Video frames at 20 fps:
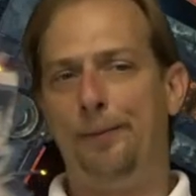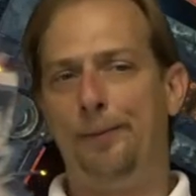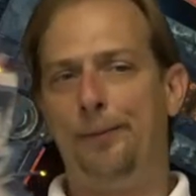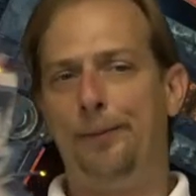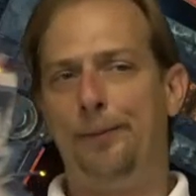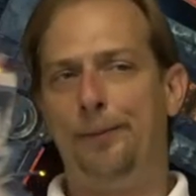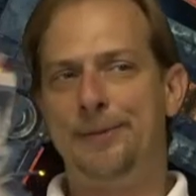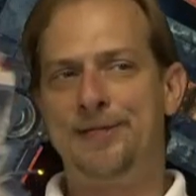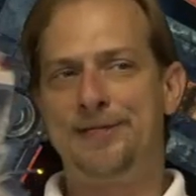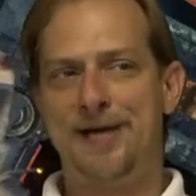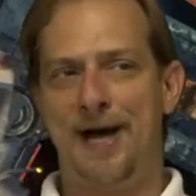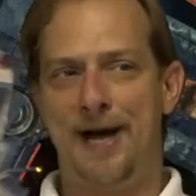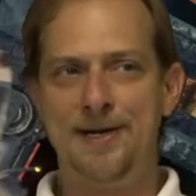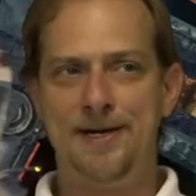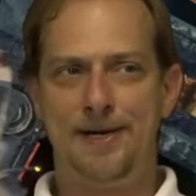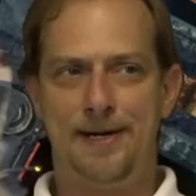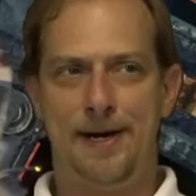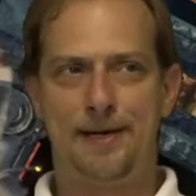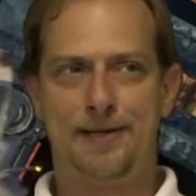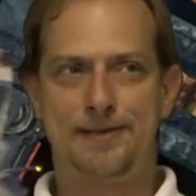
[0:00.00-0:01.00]
Design
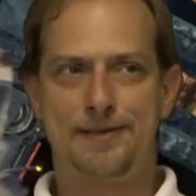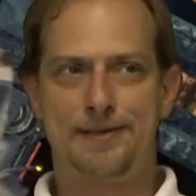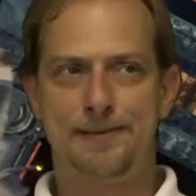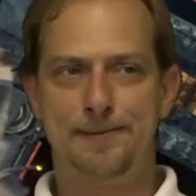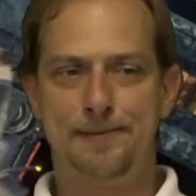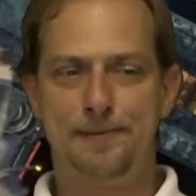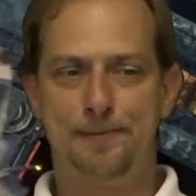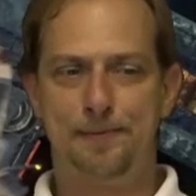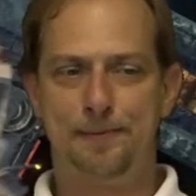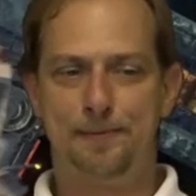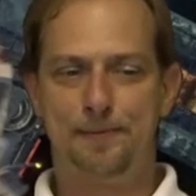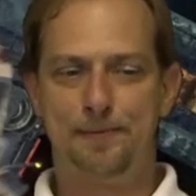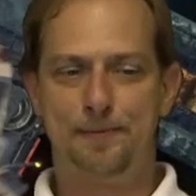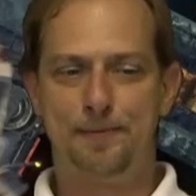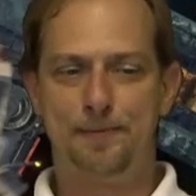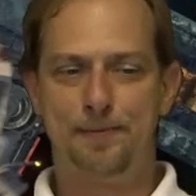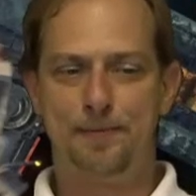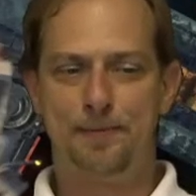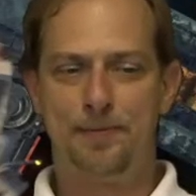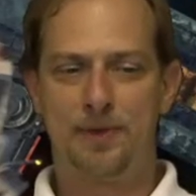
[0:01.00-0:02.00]
docs
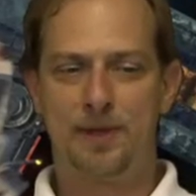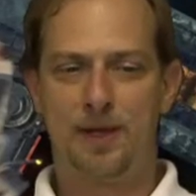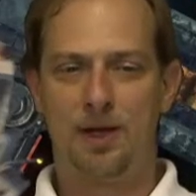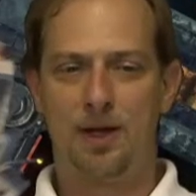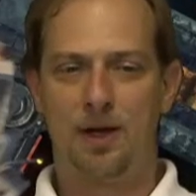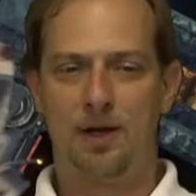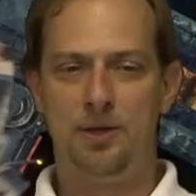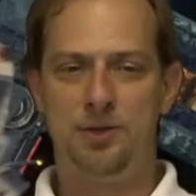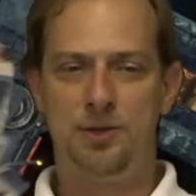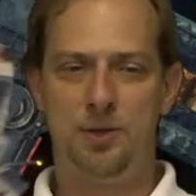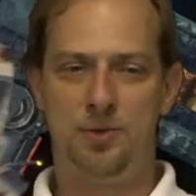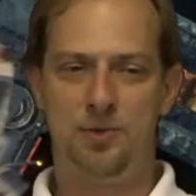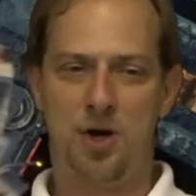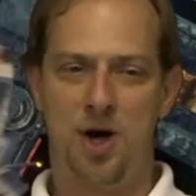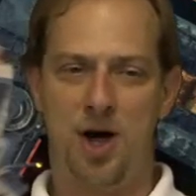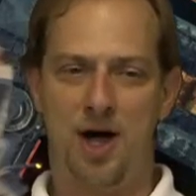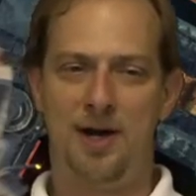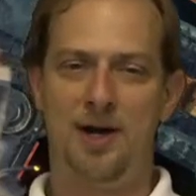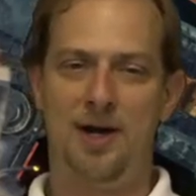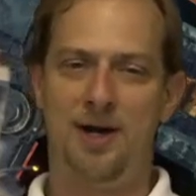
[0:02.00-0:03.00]
do
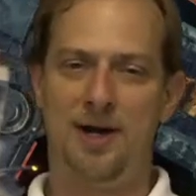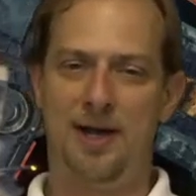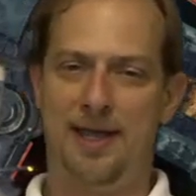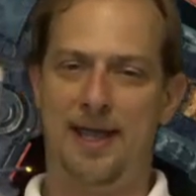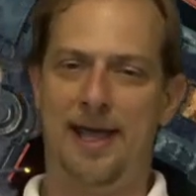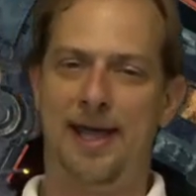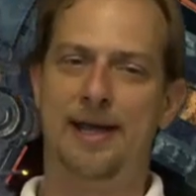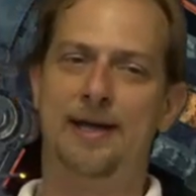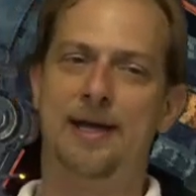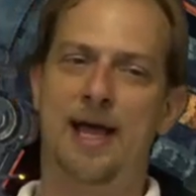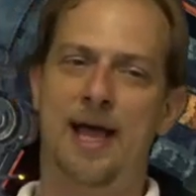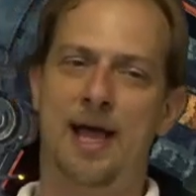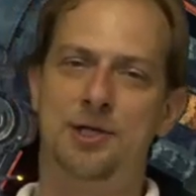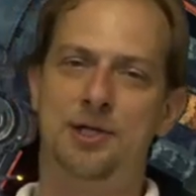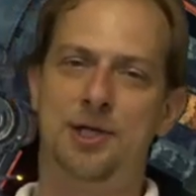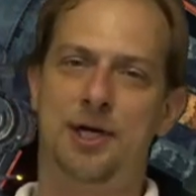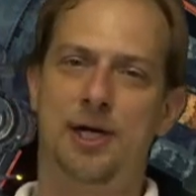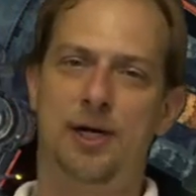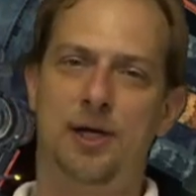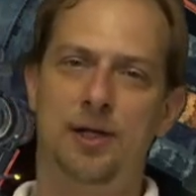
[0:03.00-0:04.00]
not negate
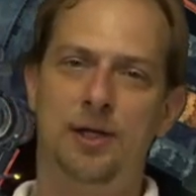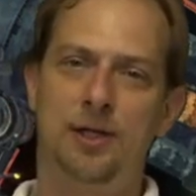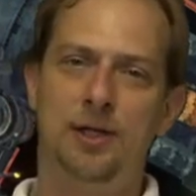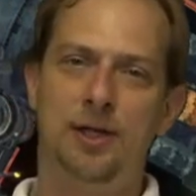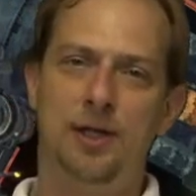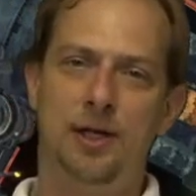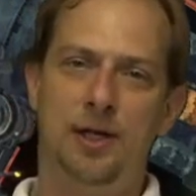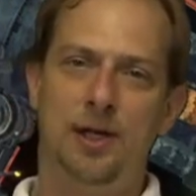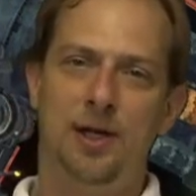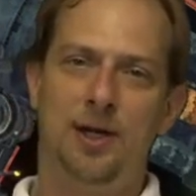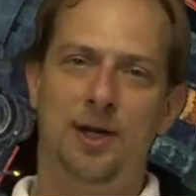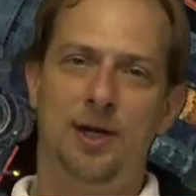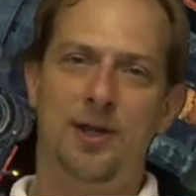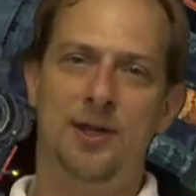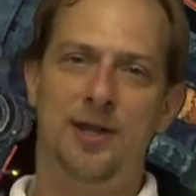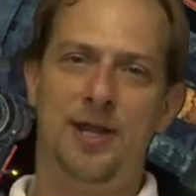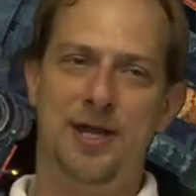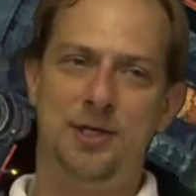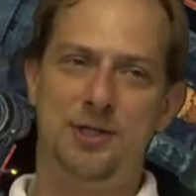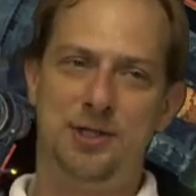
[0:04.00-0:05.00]
Agile.
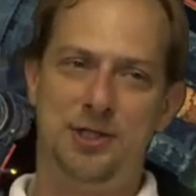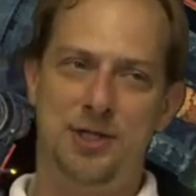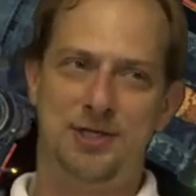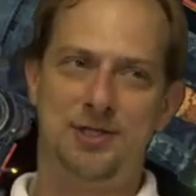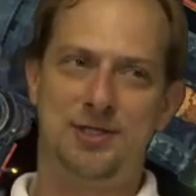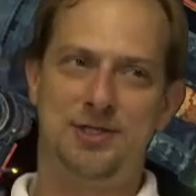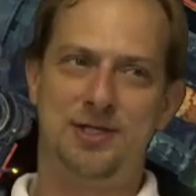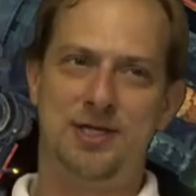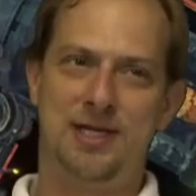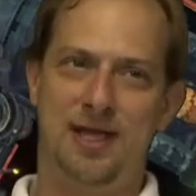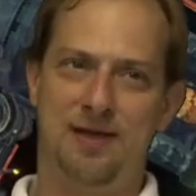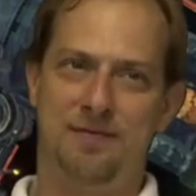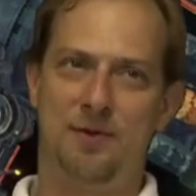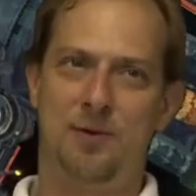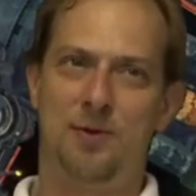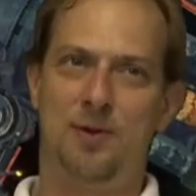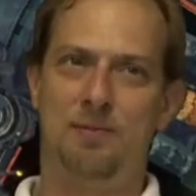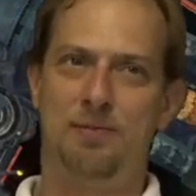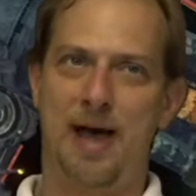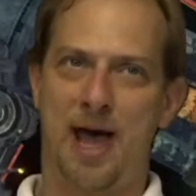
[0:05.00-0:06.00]
They just give
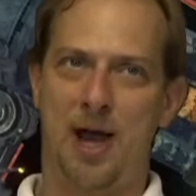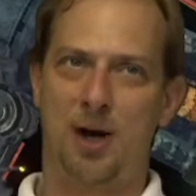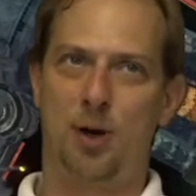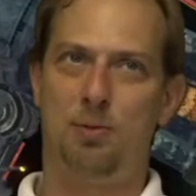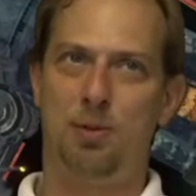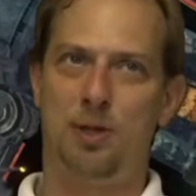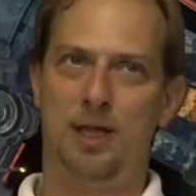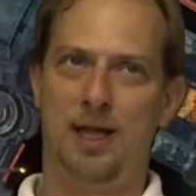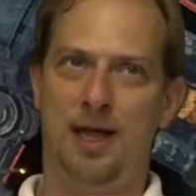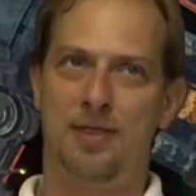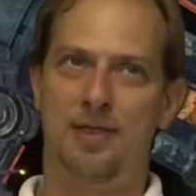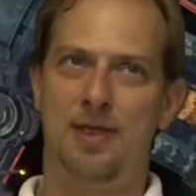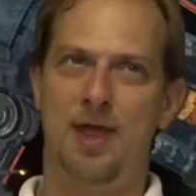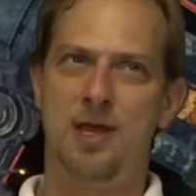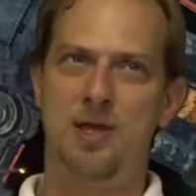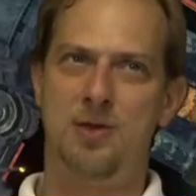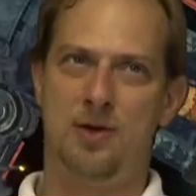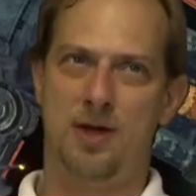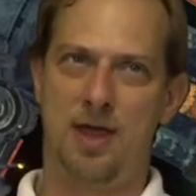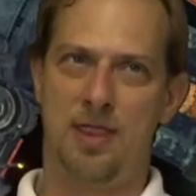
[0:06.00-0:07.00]
you a battle plan that
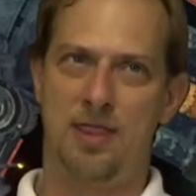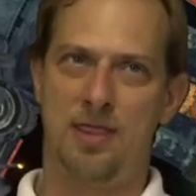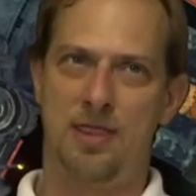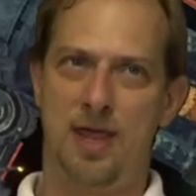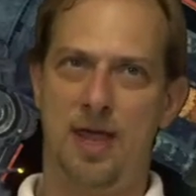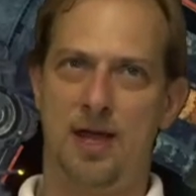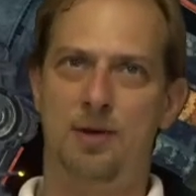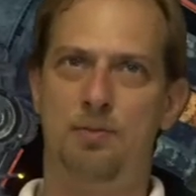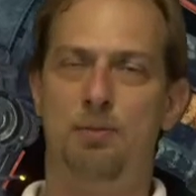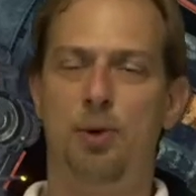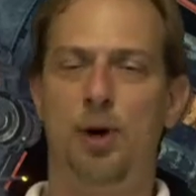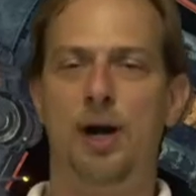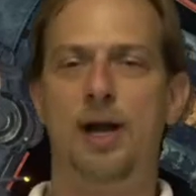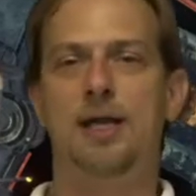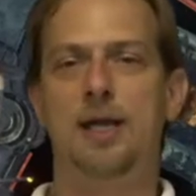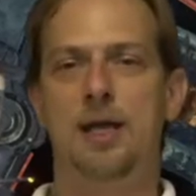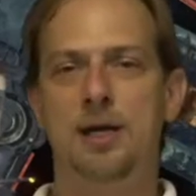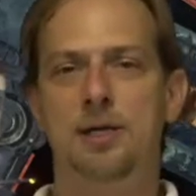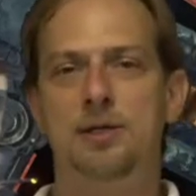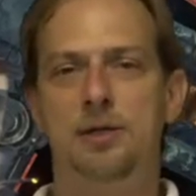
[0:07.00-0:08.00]
you can then break
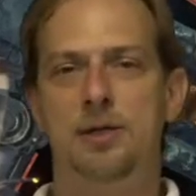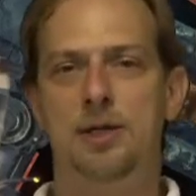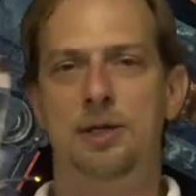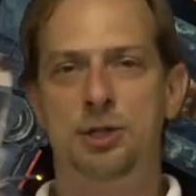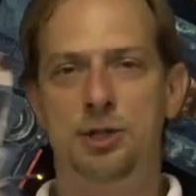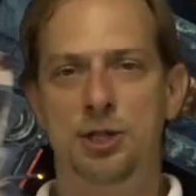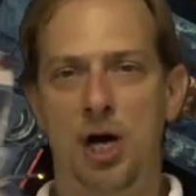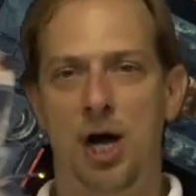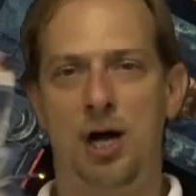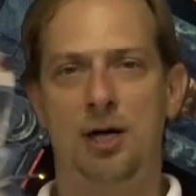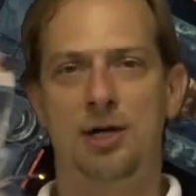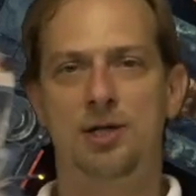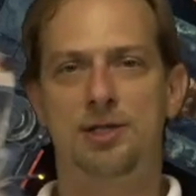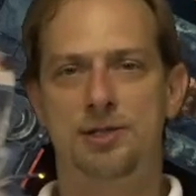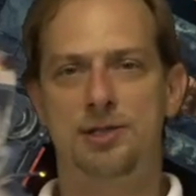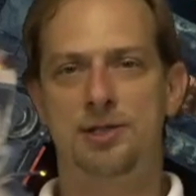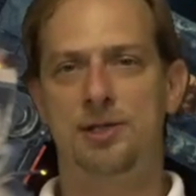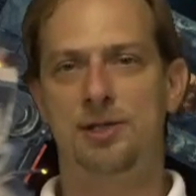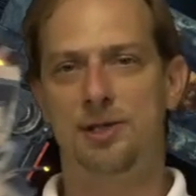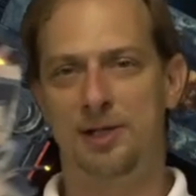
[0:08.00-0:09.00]
into the
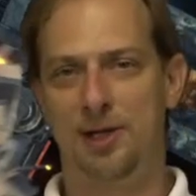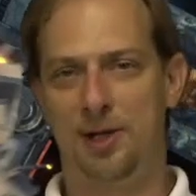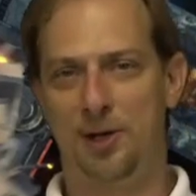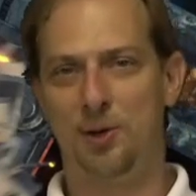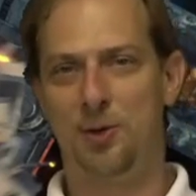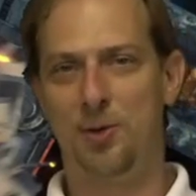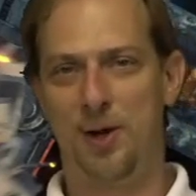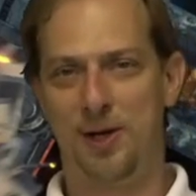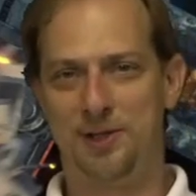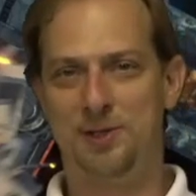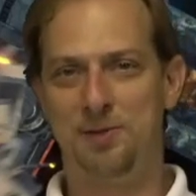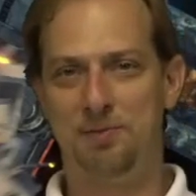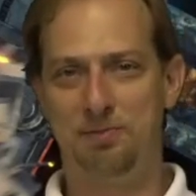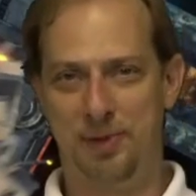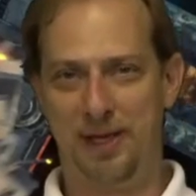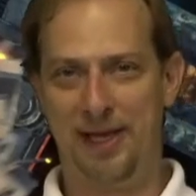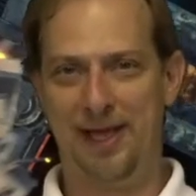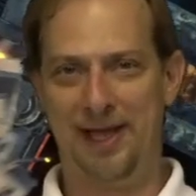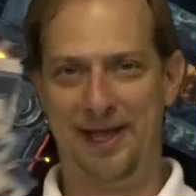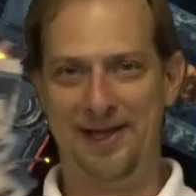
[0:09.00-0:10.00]
chunks that are going to
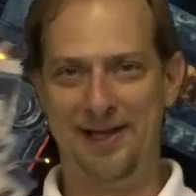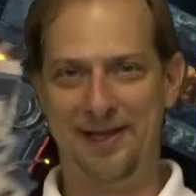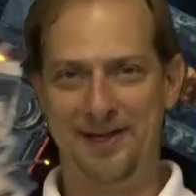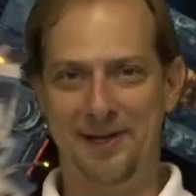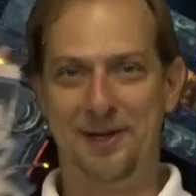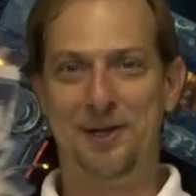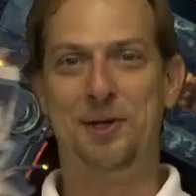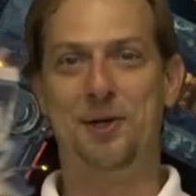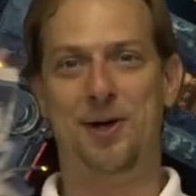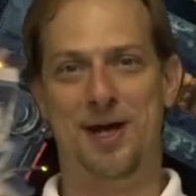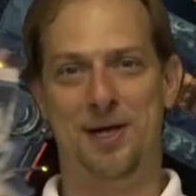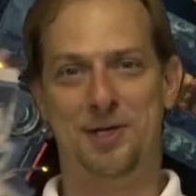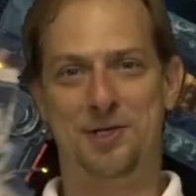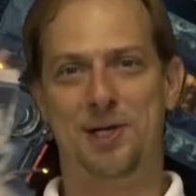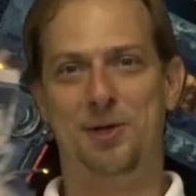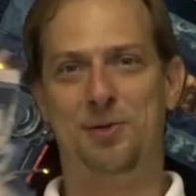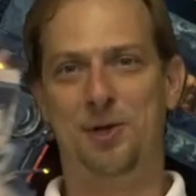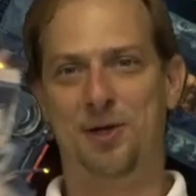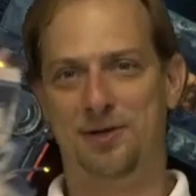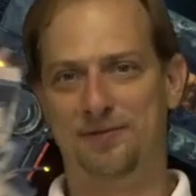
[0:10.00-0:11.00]
be your
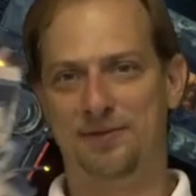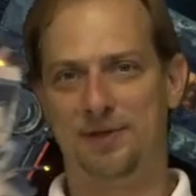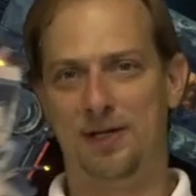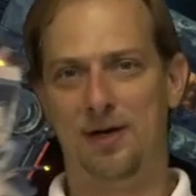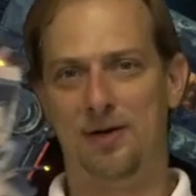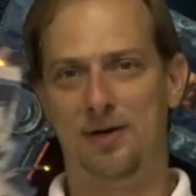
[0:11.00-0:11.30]
Agile workflow.